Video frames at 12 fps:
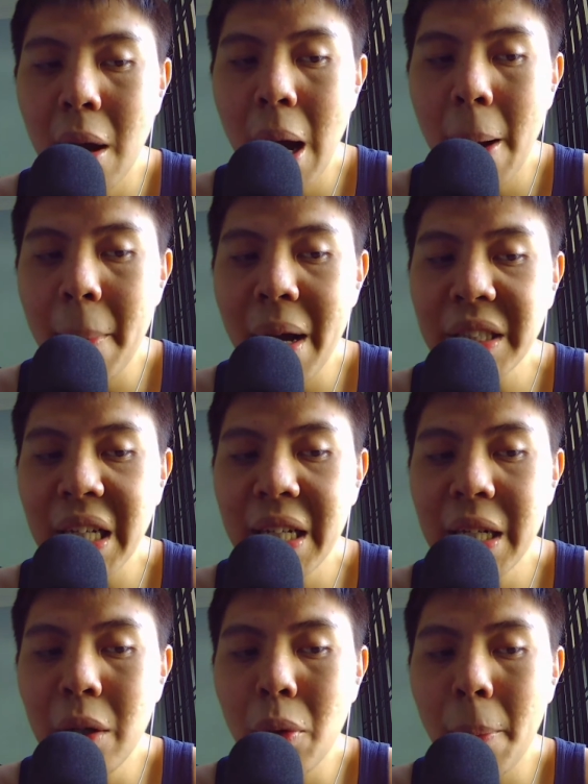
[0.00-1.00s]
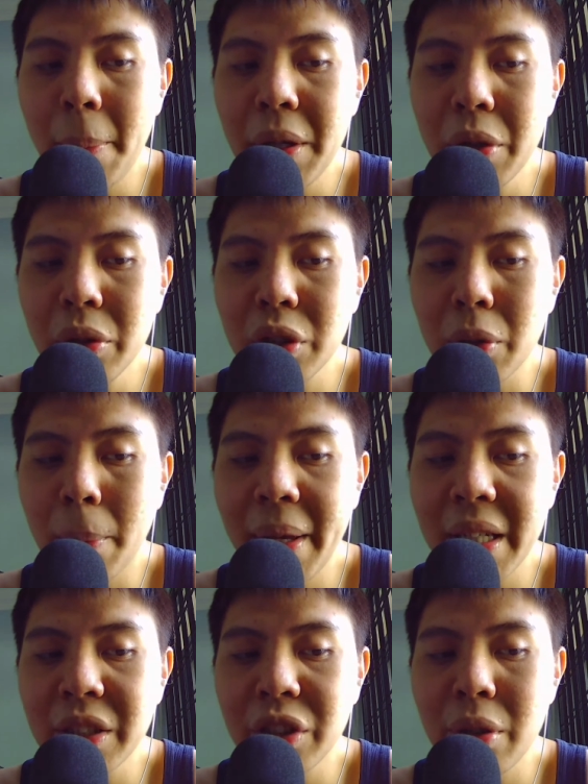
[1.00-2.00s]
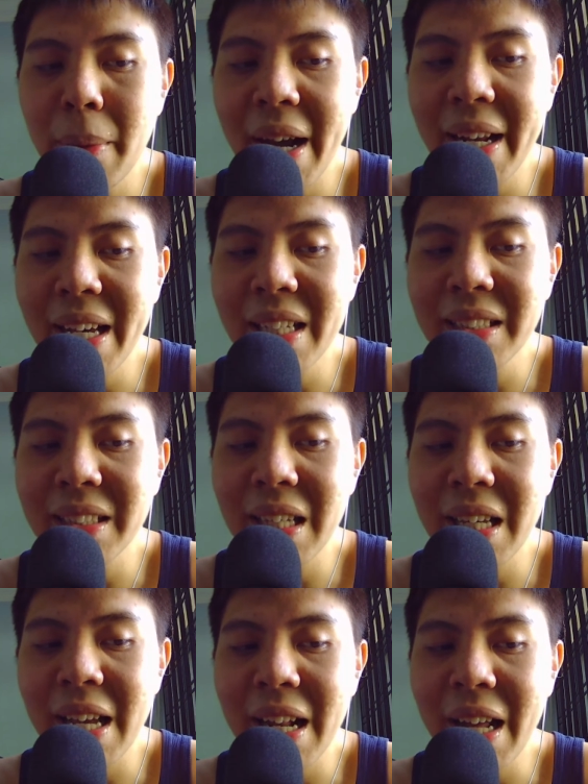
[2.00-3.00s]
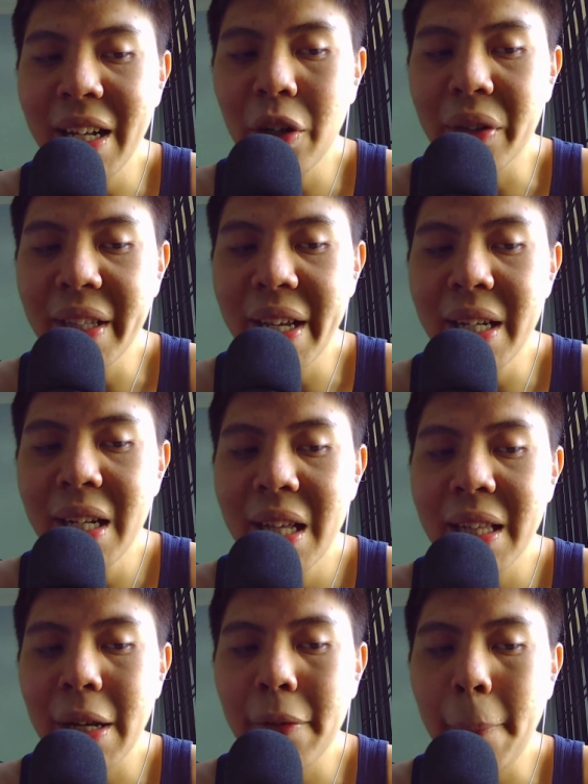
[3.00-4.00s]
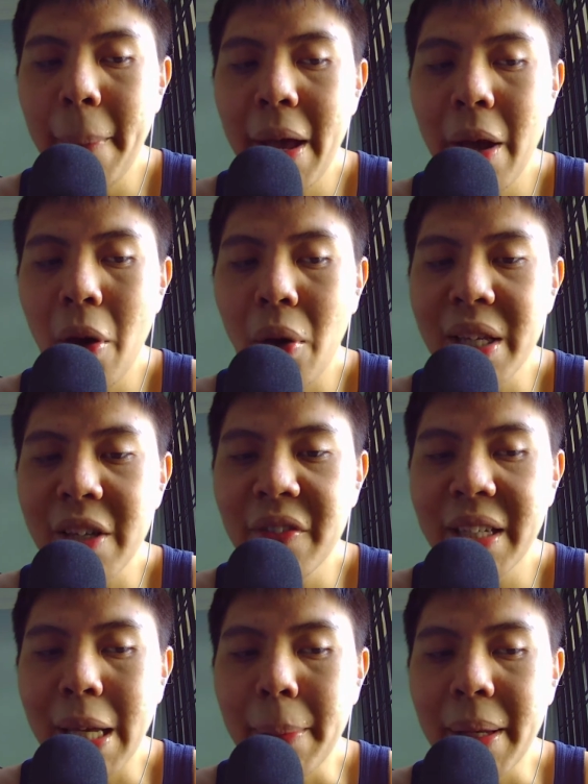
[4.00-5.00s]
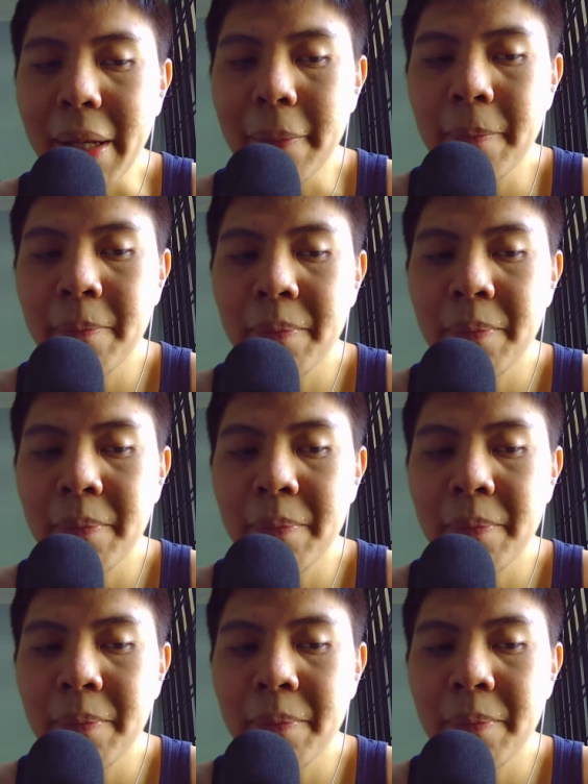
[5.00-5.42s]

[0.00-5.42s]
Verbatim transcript: my channel will be used to make stream highlights and other content like repair or even gaming.